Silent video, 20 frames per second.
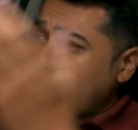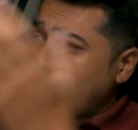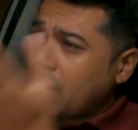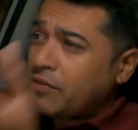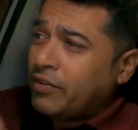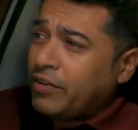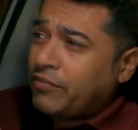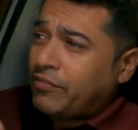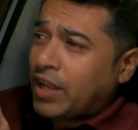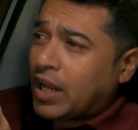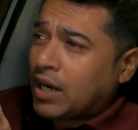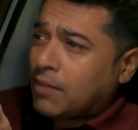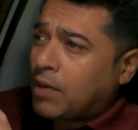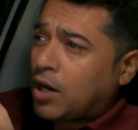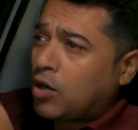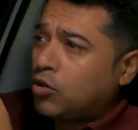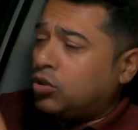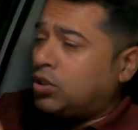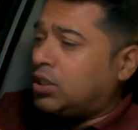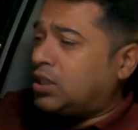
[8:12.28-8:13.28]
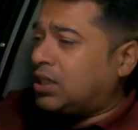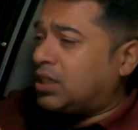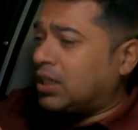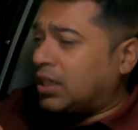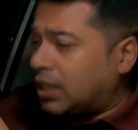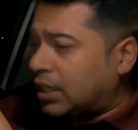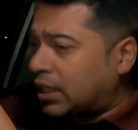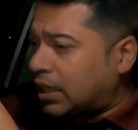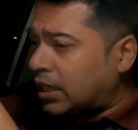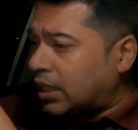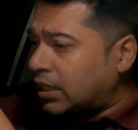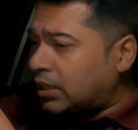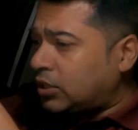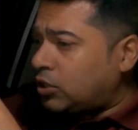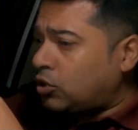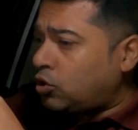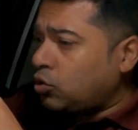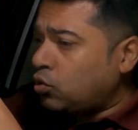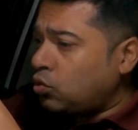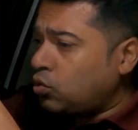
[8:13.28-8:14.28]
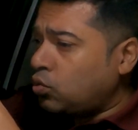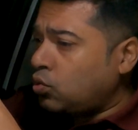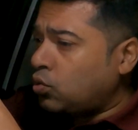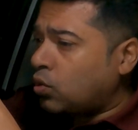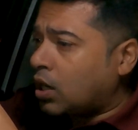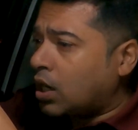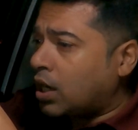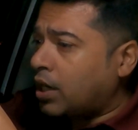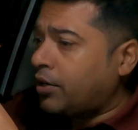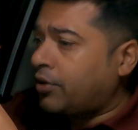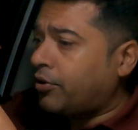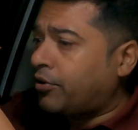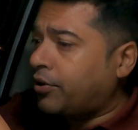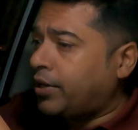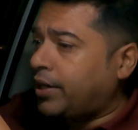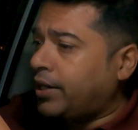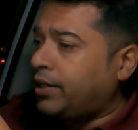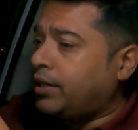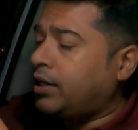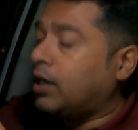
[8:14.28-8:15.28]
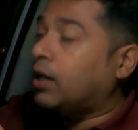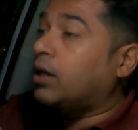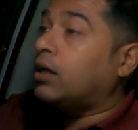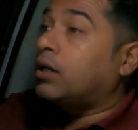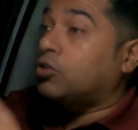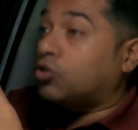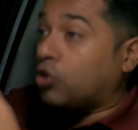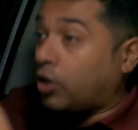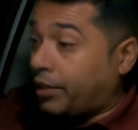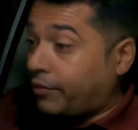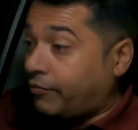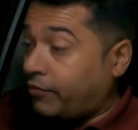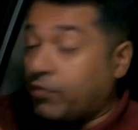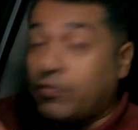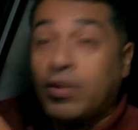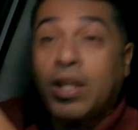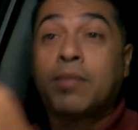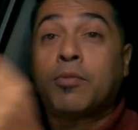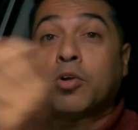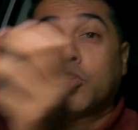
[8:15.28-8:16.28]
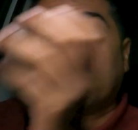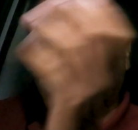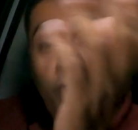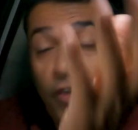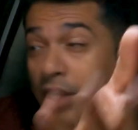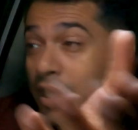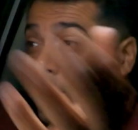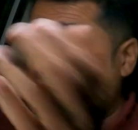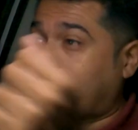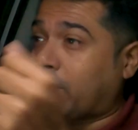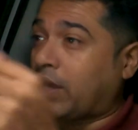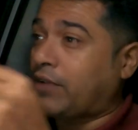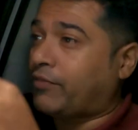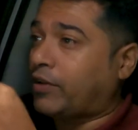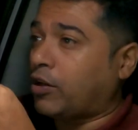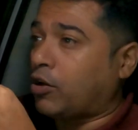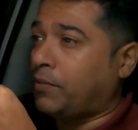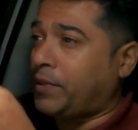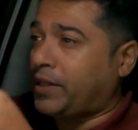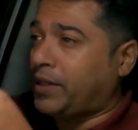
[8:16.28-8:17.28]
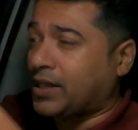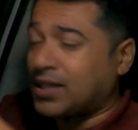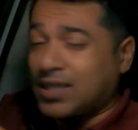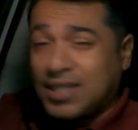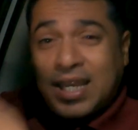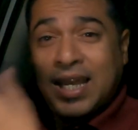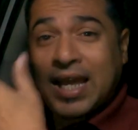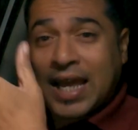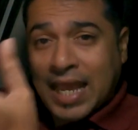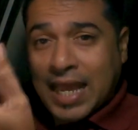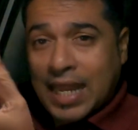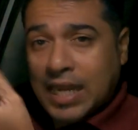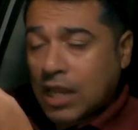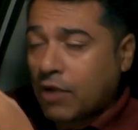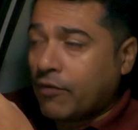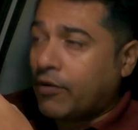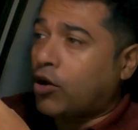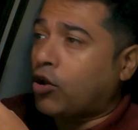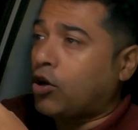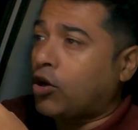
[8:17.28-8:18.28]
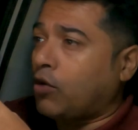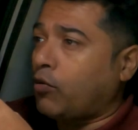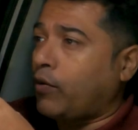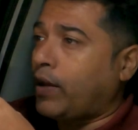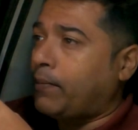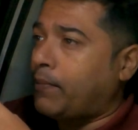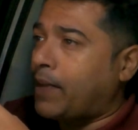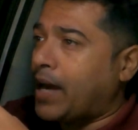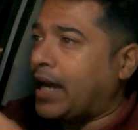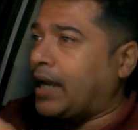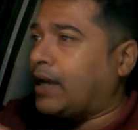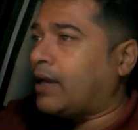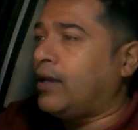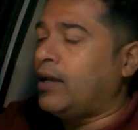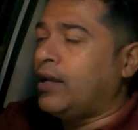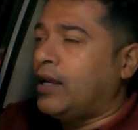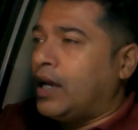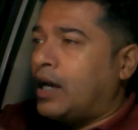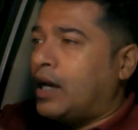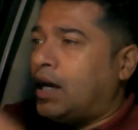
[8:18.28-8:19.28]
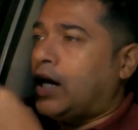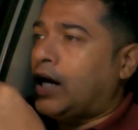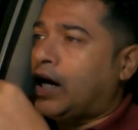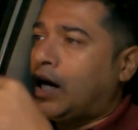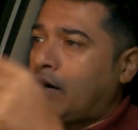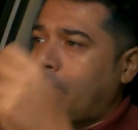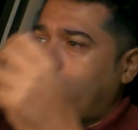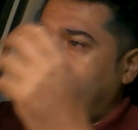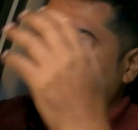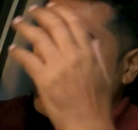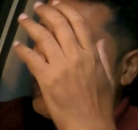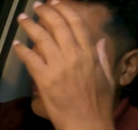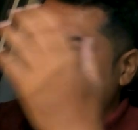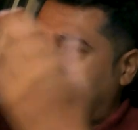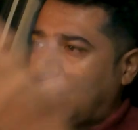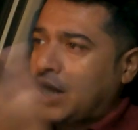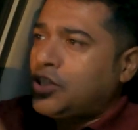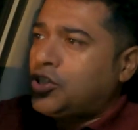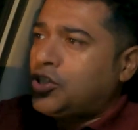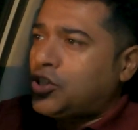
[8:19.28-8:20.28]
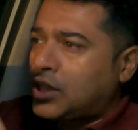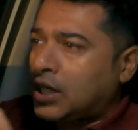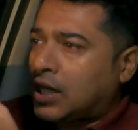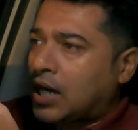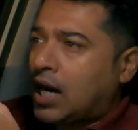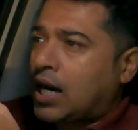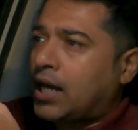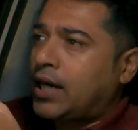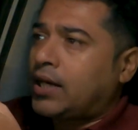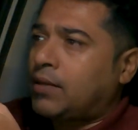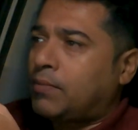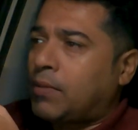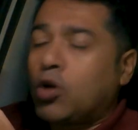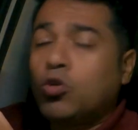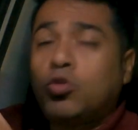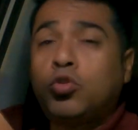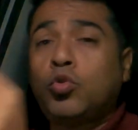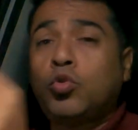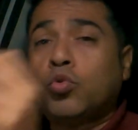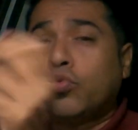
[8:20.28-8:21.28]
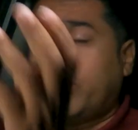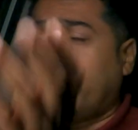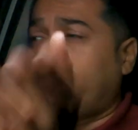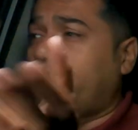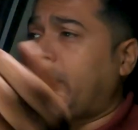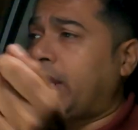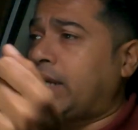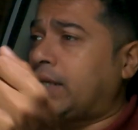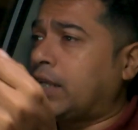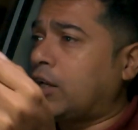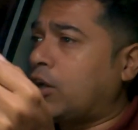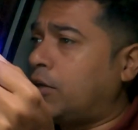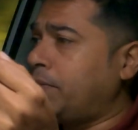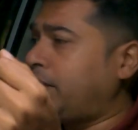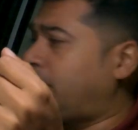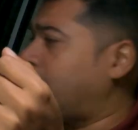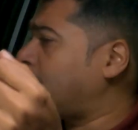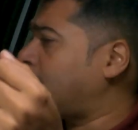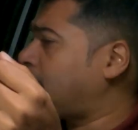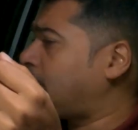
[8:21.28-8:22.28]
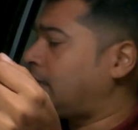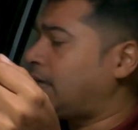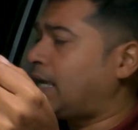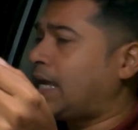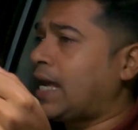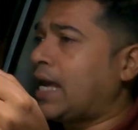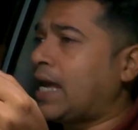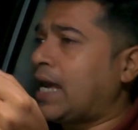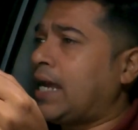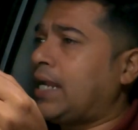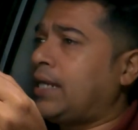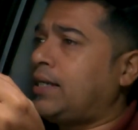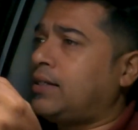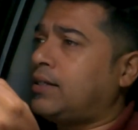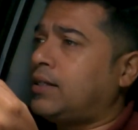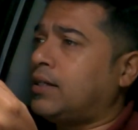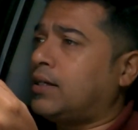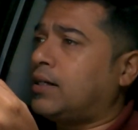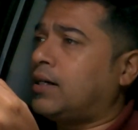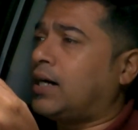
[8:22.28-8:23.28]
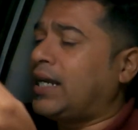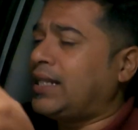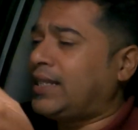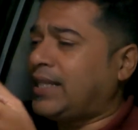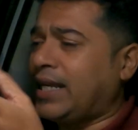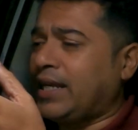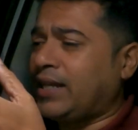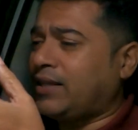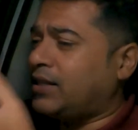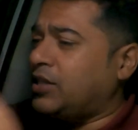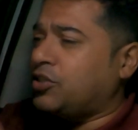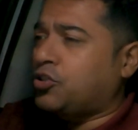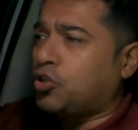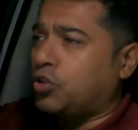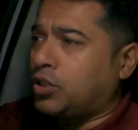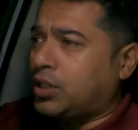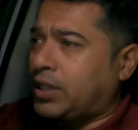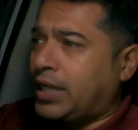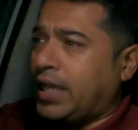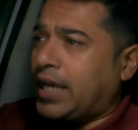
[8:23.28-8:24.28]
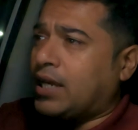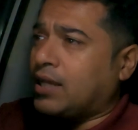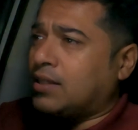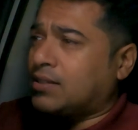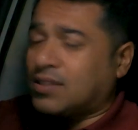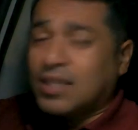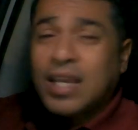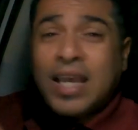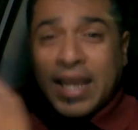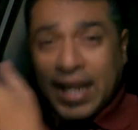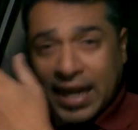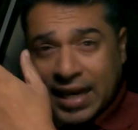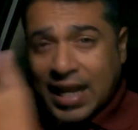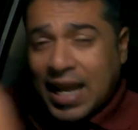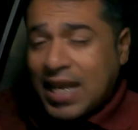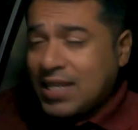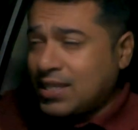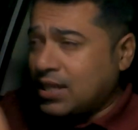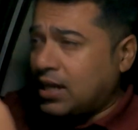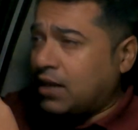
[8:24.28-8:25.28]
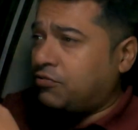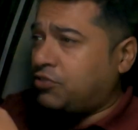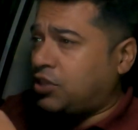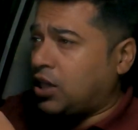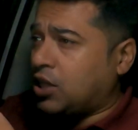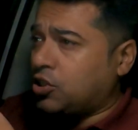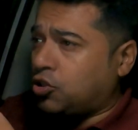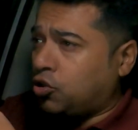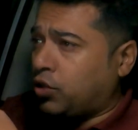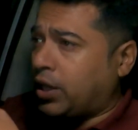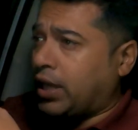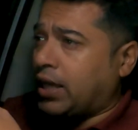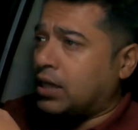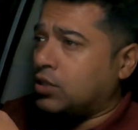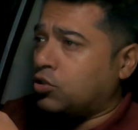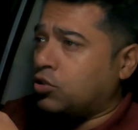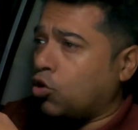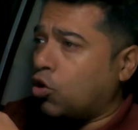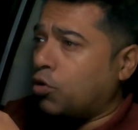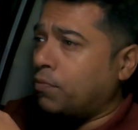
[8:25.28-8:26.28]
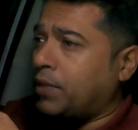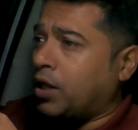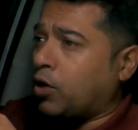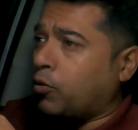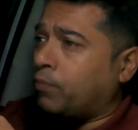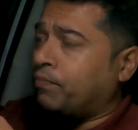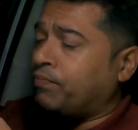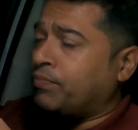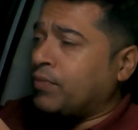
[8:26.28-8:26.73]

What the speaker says: we've done about 305 kilometers, and now we're on our way back. We charged the car at about 258 kilometers, and I think this should take us, it has enough charge to take us home now.